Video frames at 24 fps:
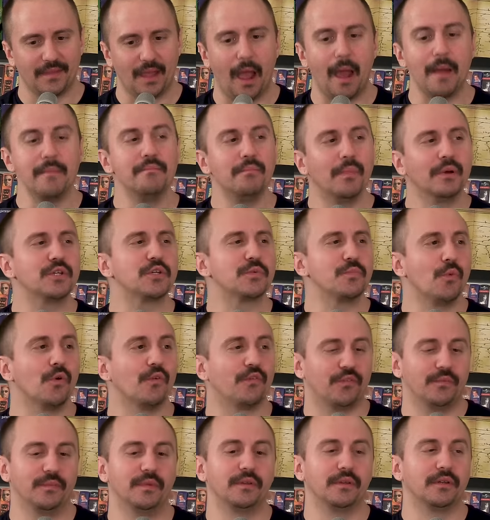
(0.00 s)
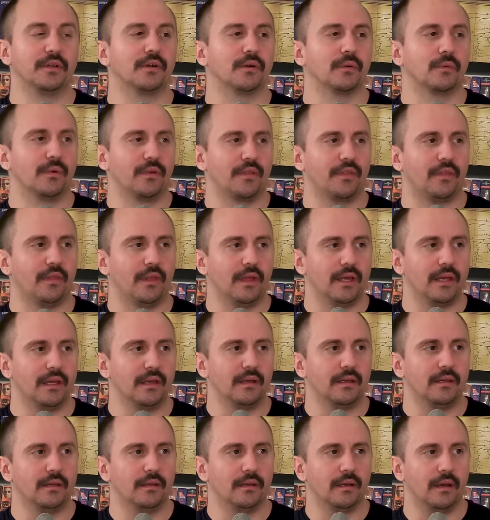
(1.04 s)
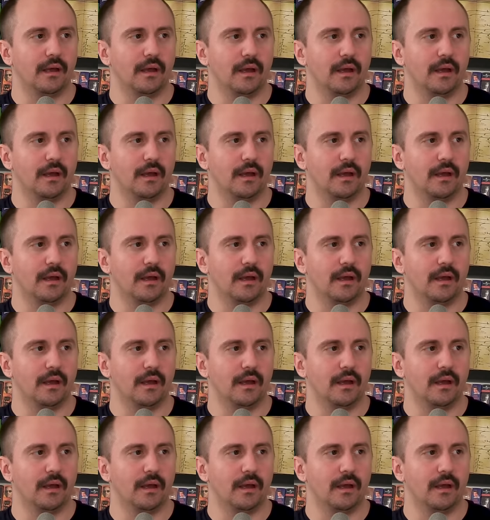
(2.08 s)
I'm much more familiar with like